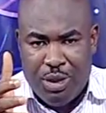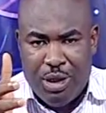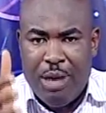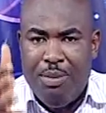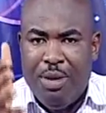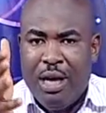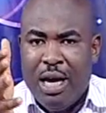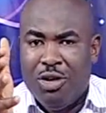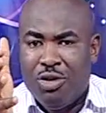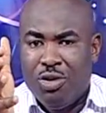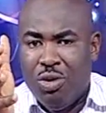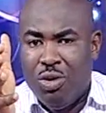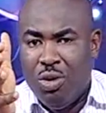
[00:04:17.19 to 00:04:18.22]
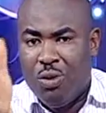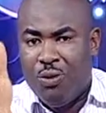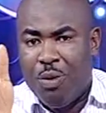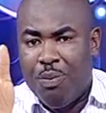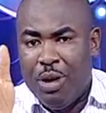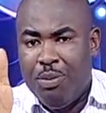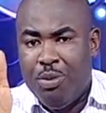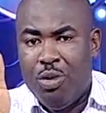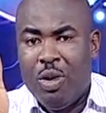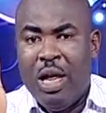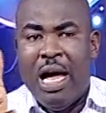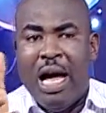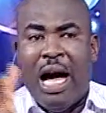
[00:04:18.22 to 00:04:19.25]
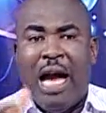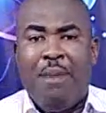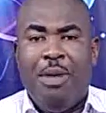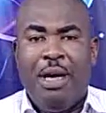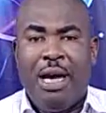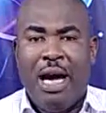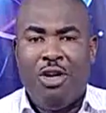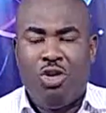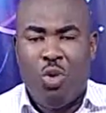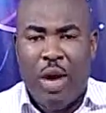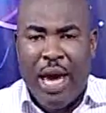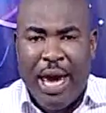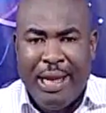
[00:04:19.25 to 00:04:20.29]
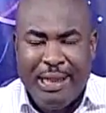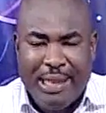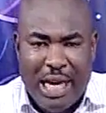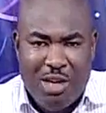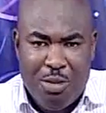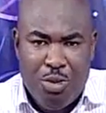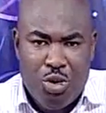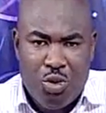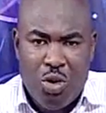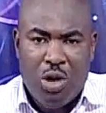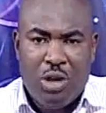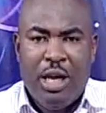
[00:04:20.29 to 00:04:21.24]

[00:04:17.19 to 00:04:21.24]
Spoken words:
He began to look for people, and he began to enter into people's world.